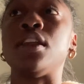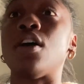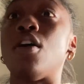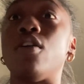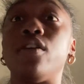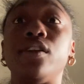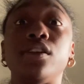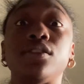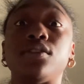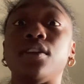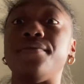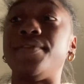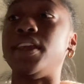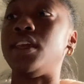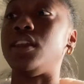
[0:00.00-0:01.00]
artist of
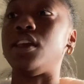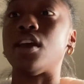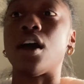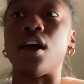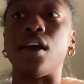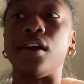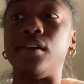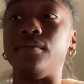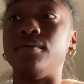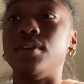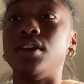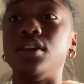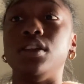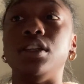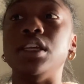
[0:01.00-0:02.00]
any kind.
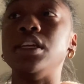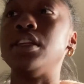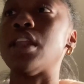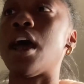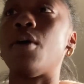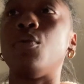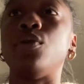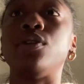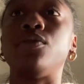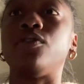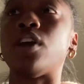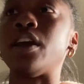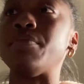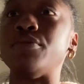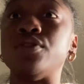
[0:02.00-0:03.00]
Did not want to
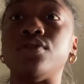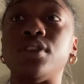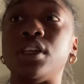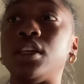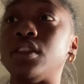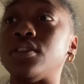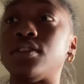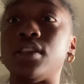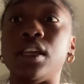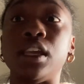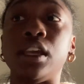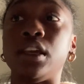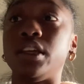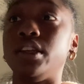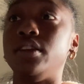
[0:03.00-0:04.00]
write music and
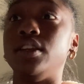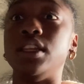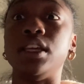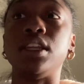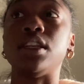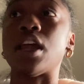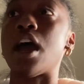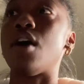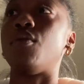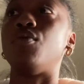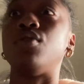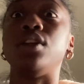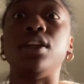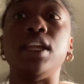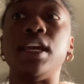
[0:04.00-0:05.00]
sing. Did not want
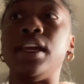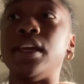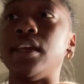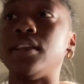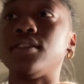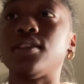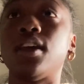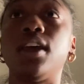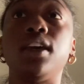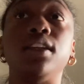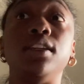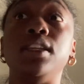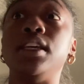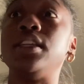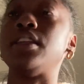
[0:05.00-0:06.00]
to dance.
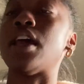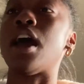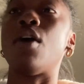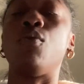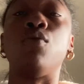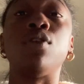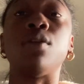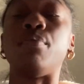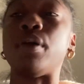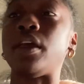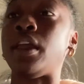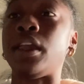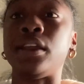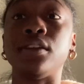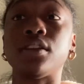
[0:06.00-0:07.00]
Did not want to
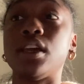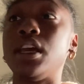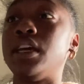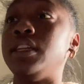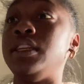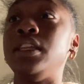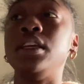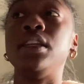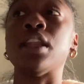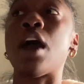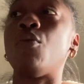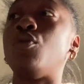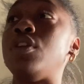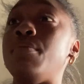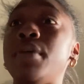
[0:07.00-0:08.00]
paint. Did not
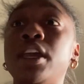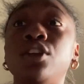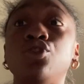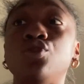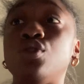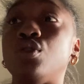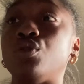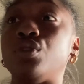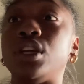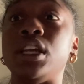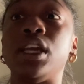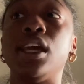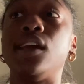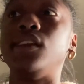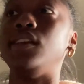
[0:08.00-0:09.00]
want to make jewelry.
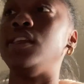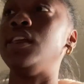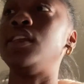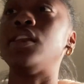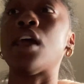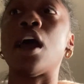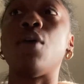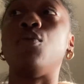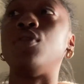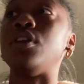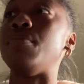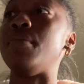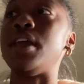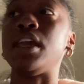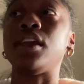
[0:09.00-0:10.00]
Did not want to
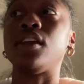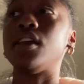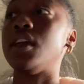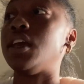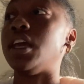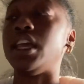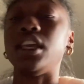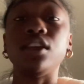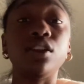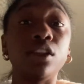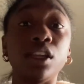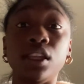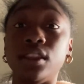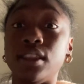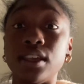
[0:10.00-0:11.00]
make
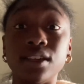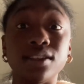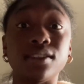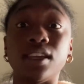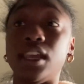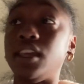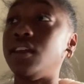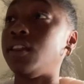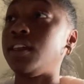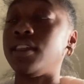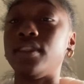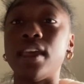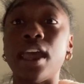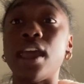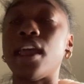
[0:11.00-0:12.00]
healing this, healing
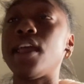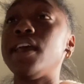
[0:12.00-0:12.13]
that.